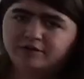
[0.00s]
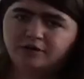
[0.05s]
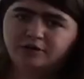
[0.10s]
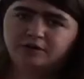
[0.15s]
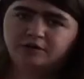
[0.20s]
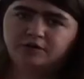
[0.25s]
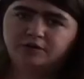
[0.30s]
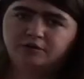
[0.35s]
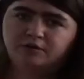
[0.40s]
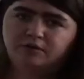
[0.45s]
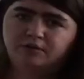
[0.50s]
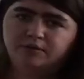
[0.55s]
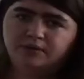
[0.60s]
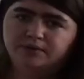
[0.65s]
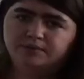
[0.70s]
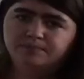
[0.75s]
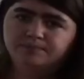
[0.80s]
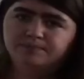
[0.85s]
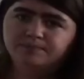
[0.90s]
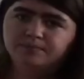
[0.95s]
are congruent,
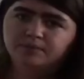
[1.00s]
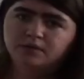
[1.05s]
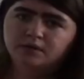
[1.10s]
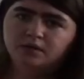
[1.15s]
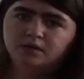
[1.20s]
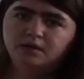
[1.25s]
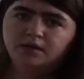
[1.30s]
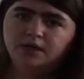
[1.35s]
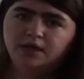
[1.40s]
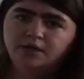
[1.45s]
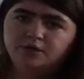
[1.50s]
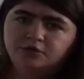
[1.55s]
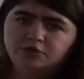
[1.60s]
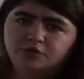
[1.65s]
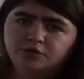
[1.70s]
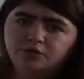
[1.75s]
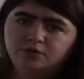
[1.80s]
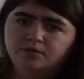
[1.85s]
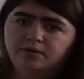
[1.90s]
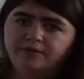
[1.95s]
and
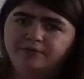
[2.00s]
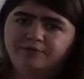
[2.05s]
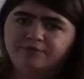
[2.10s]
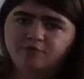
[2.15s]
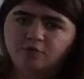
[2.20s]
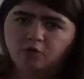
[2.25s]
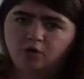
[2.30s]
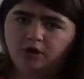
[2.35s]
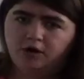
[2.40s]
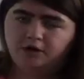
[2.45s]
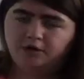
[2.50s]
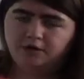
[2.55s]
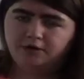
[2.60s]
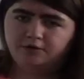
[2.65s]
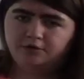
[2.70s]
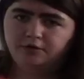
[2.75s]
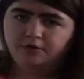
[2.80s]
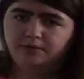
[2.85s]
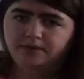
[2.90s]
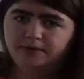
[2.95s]
2 and 4 are
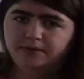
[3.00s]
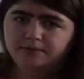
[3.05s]
congruent.